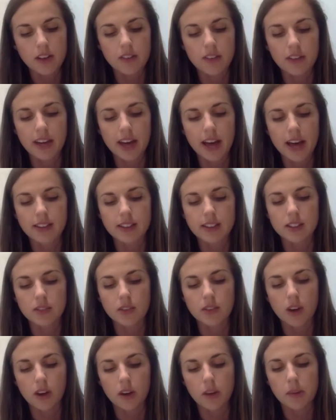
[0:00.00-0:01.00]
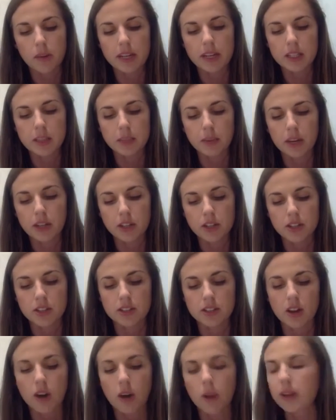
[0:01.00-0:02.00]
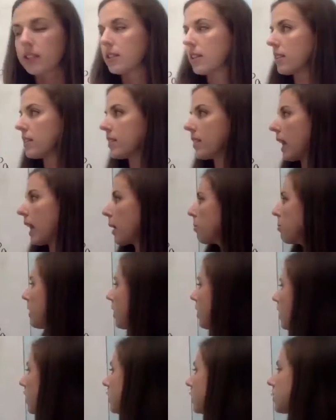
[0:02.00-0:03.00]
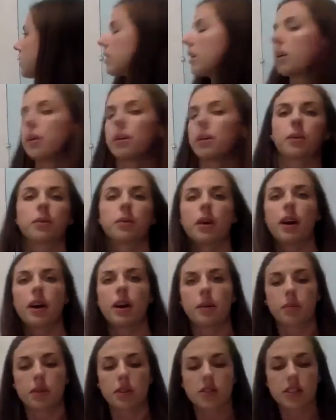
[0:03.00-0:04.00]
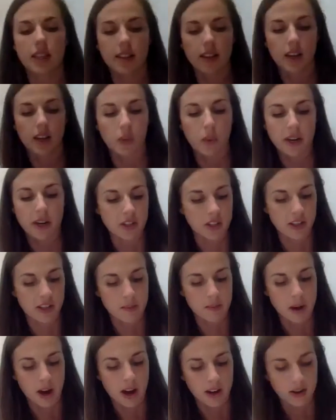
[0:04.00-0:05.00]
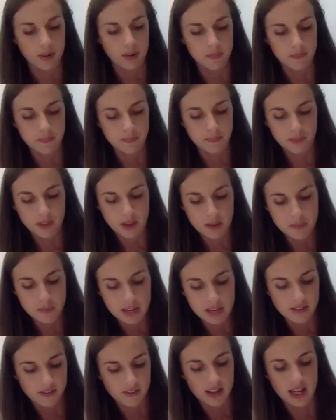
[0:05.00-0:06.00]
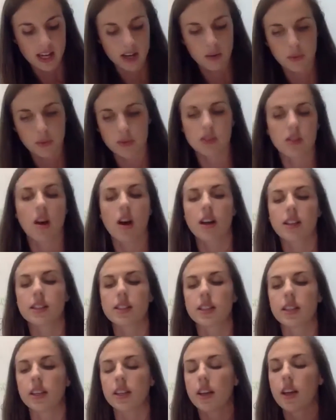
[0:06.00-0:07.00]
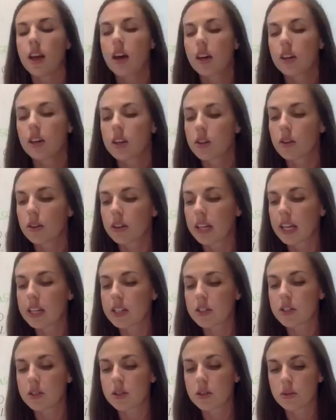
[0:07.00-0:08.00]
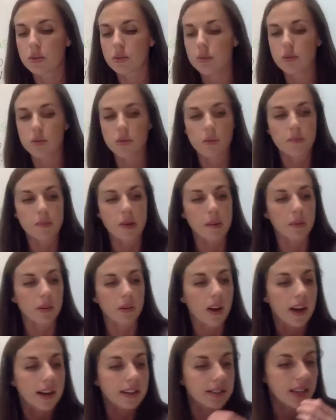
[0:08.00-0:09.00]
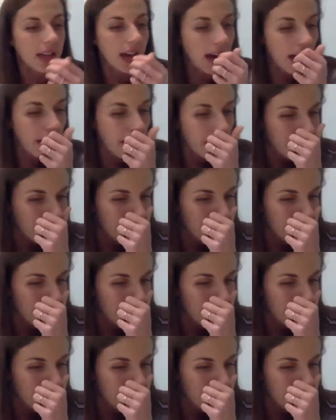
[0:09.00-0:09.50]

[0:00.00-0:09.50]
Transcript: of a gas's volume and its pressure is always the same. So you see the equation at the bottom, PV equals constant. You don't need to memorize that.